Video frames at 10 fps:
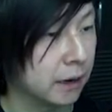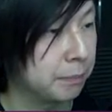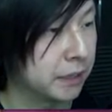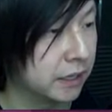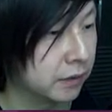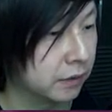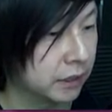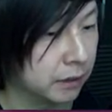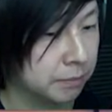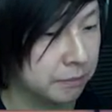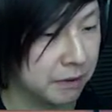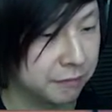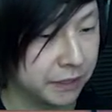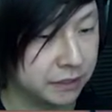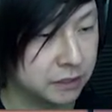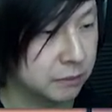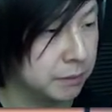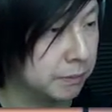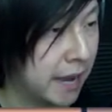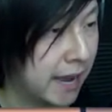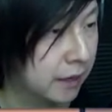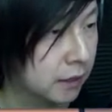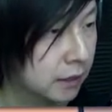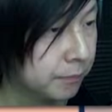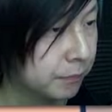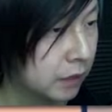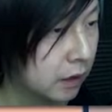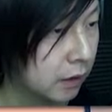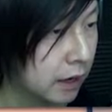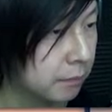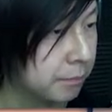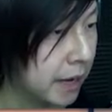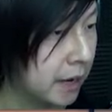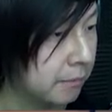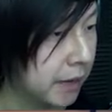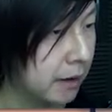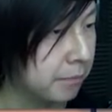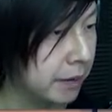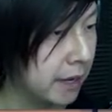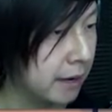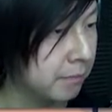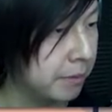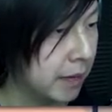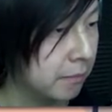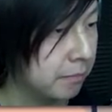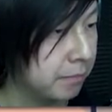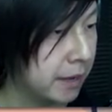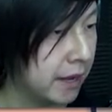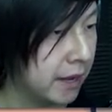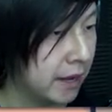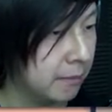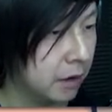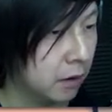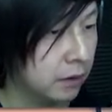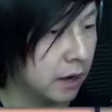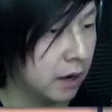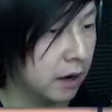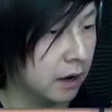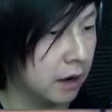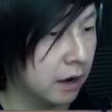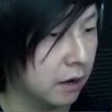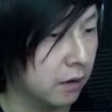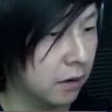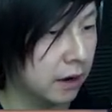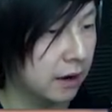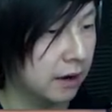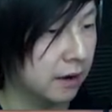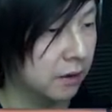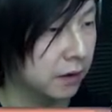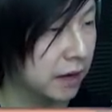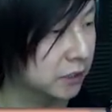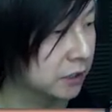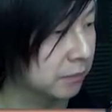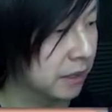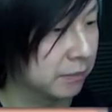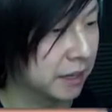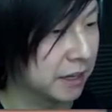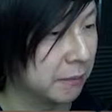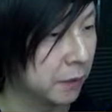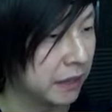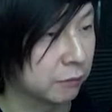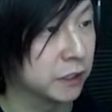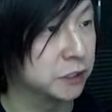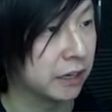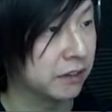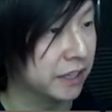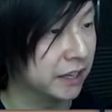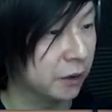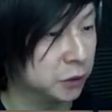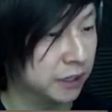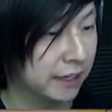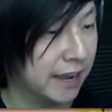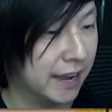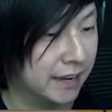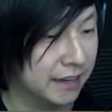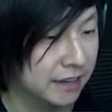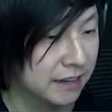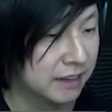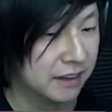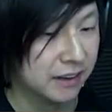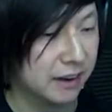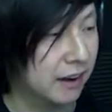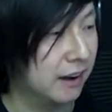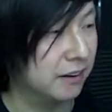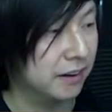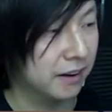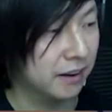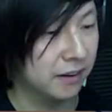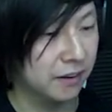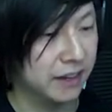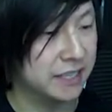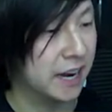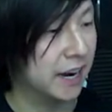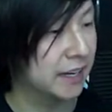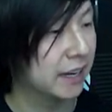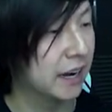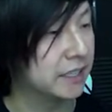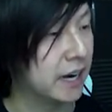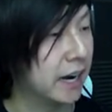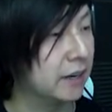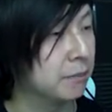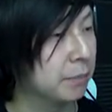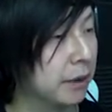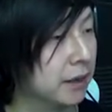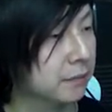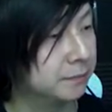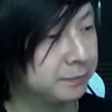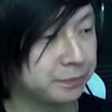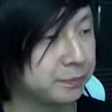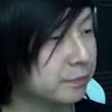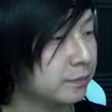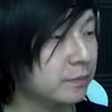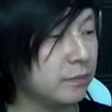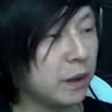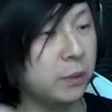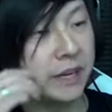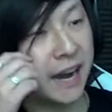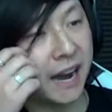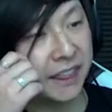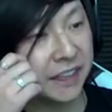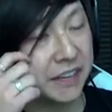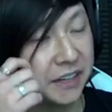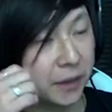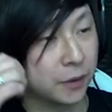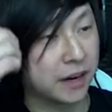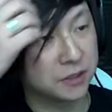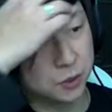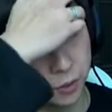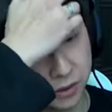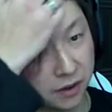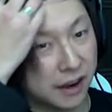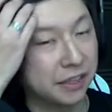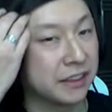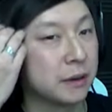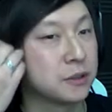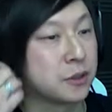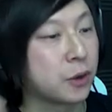up in here and get up in my face and be bad. All right, bam, bam, bam, bam, bam. Oh no, oh gosh, I'm getting hit with every jelly in the ocean again. Oh no, I died, but we got, I think, another high score there. I think that was